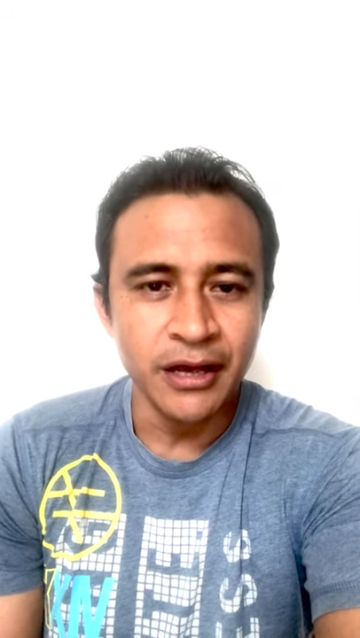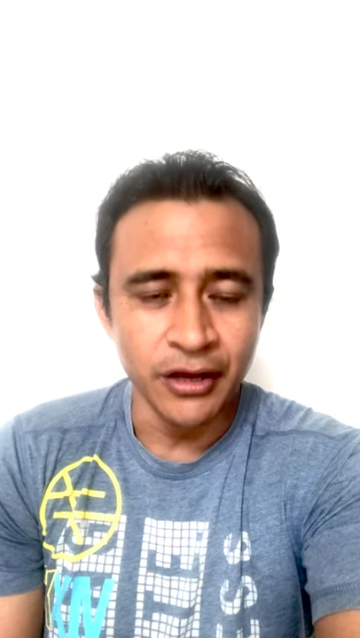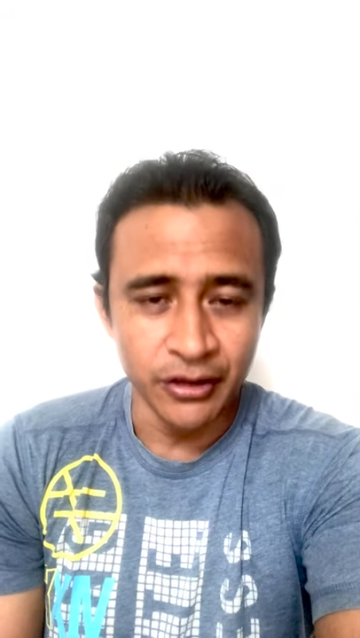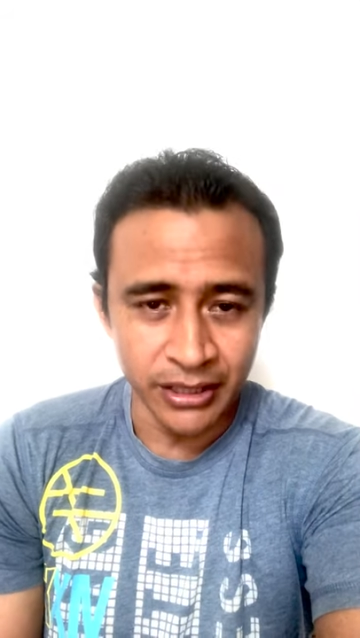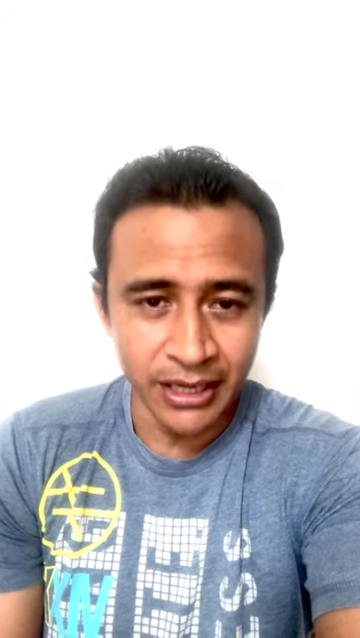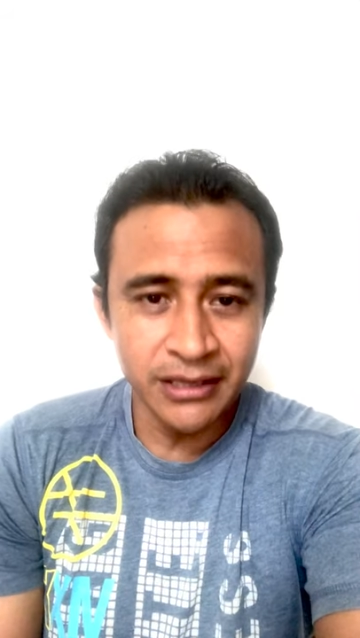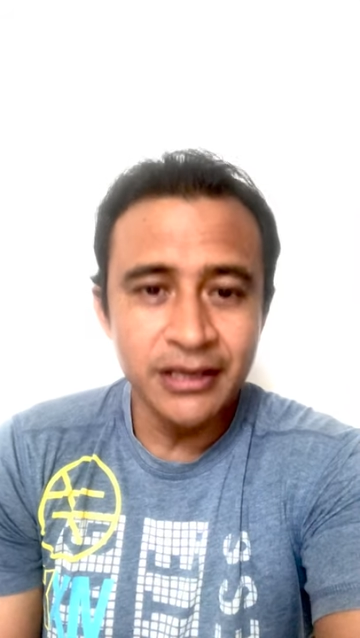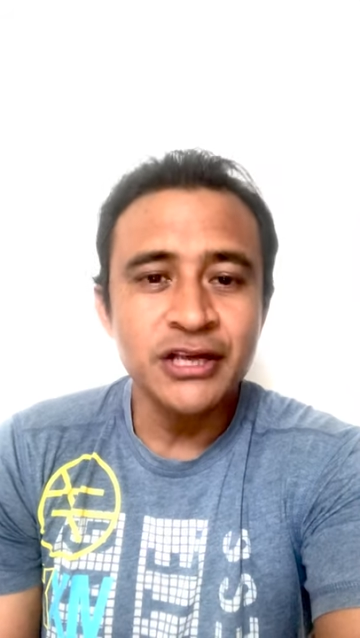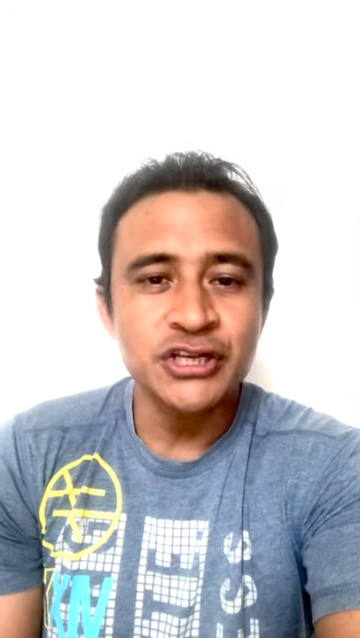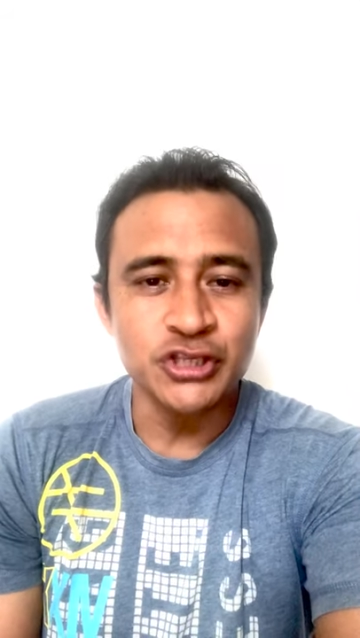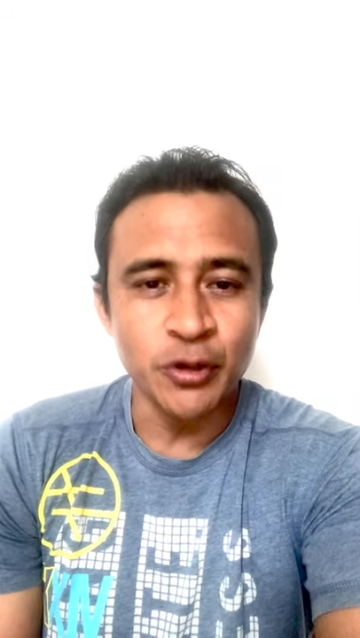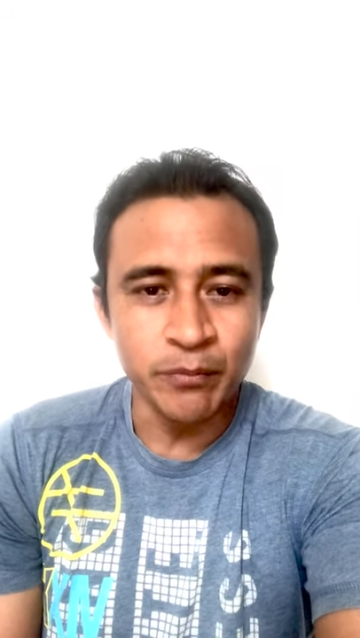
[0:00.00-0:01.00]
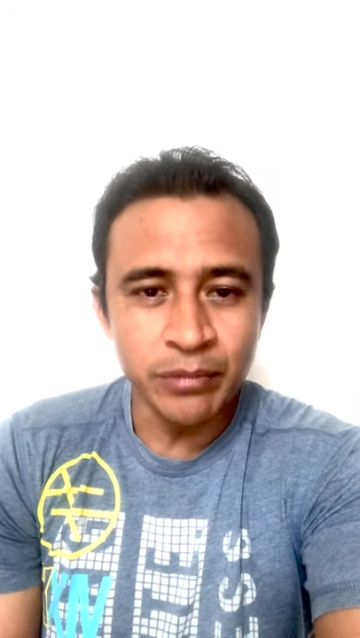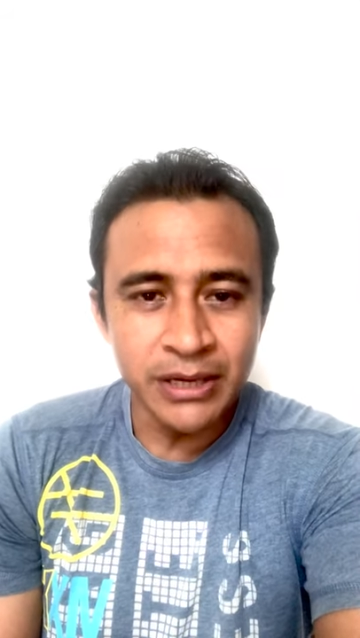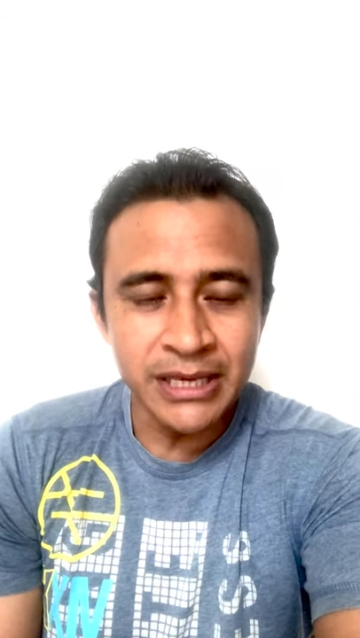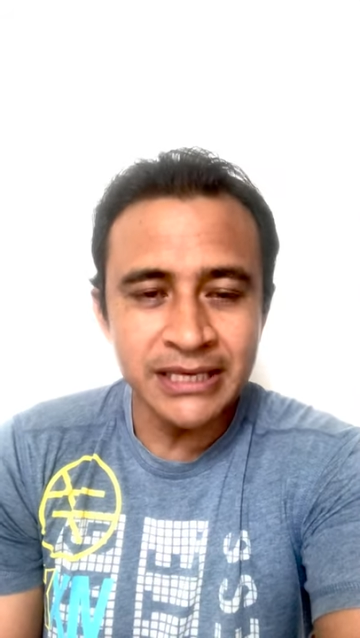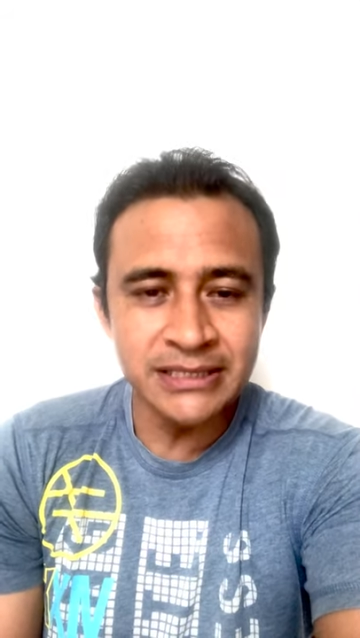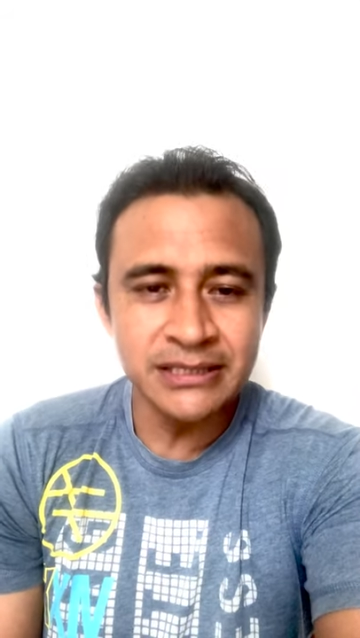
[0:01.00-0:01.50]
Okay, so
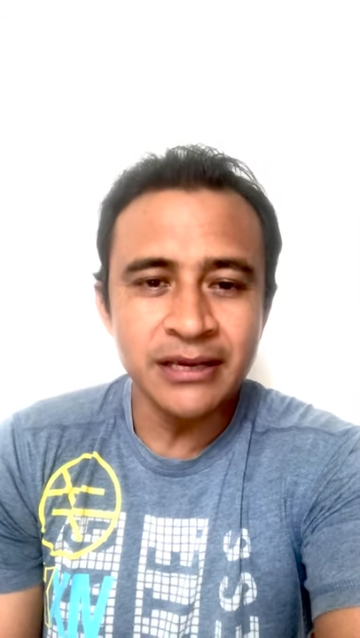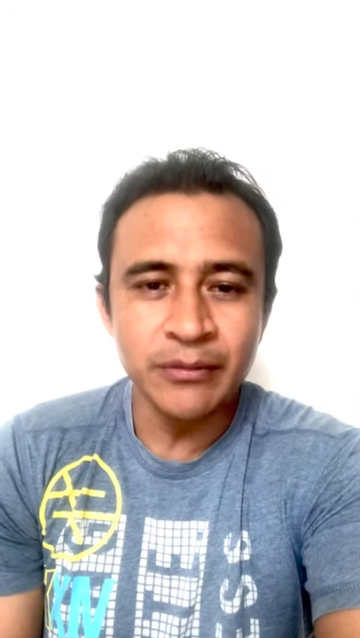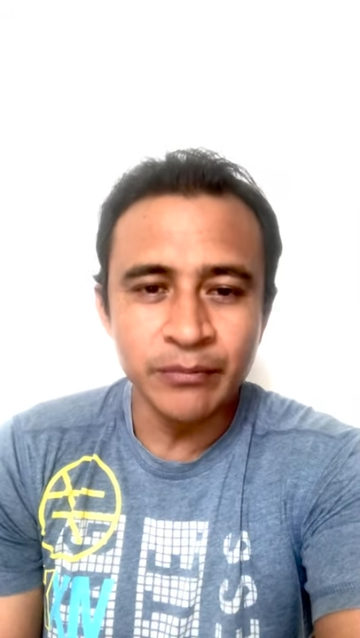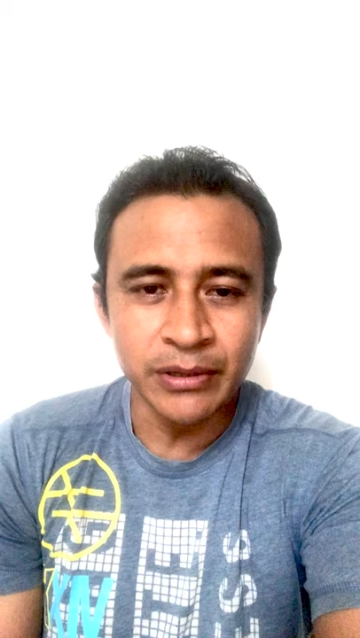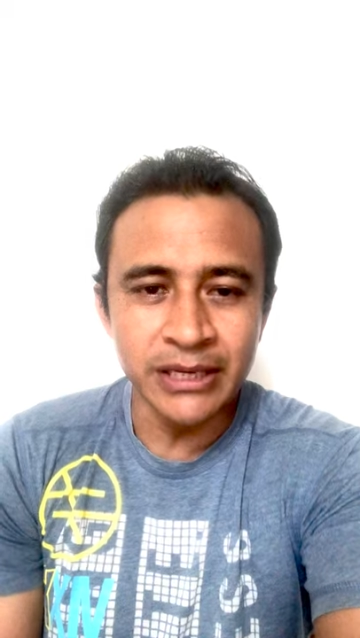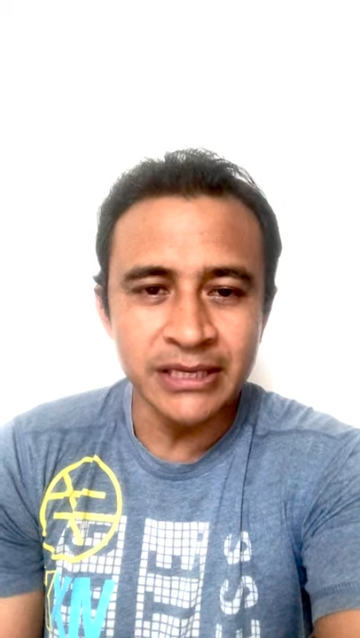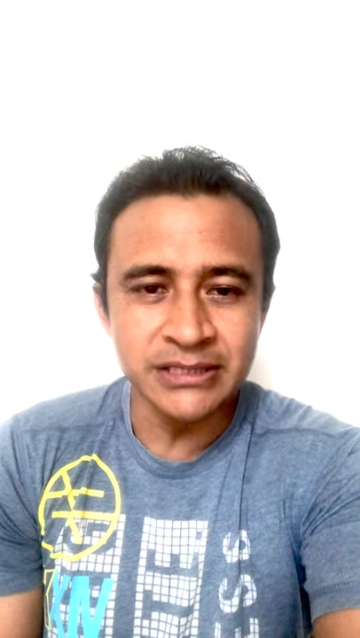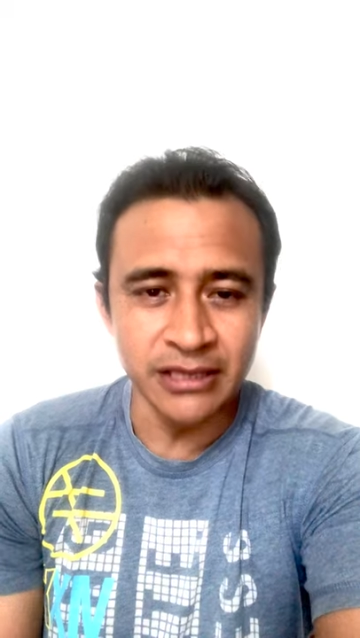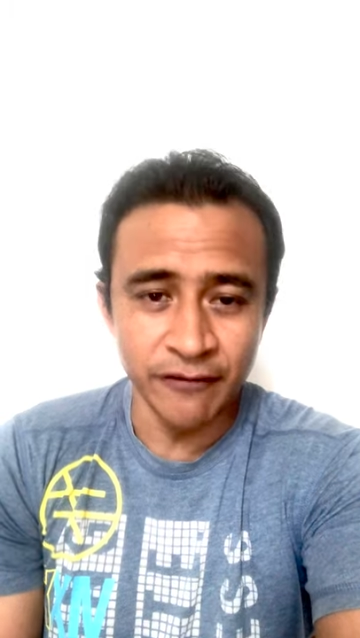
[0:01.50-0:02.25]
please, please,